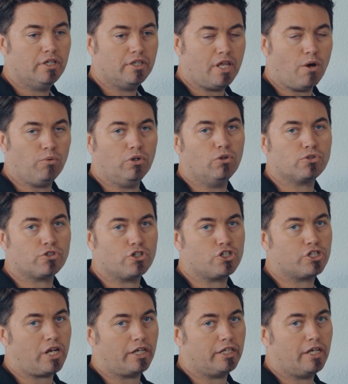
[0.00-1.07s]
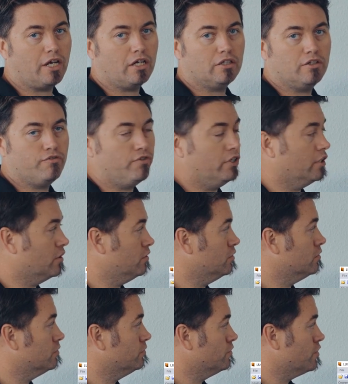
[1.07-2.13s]
that will also shut down the
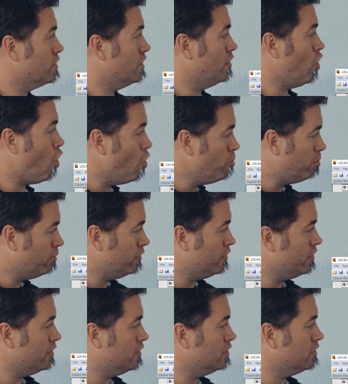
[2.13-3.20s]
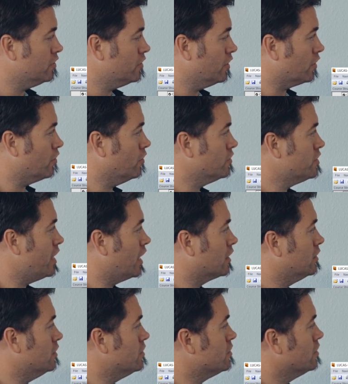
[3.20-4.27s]
vehicle, so open the
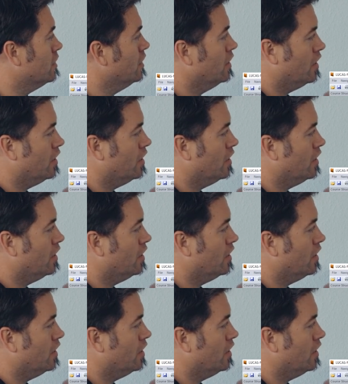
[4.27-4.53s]
contactors,